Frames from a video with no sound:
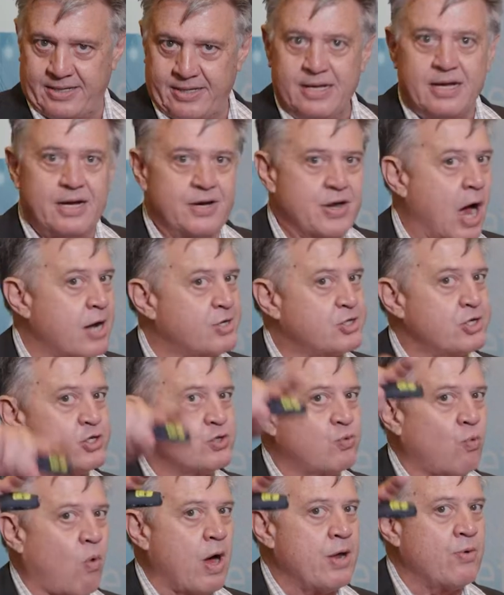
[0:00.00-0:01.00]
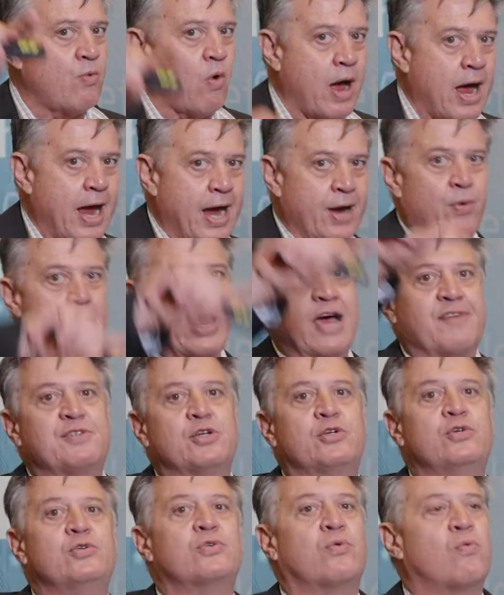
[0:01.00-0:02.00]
Not just one way, we have to do the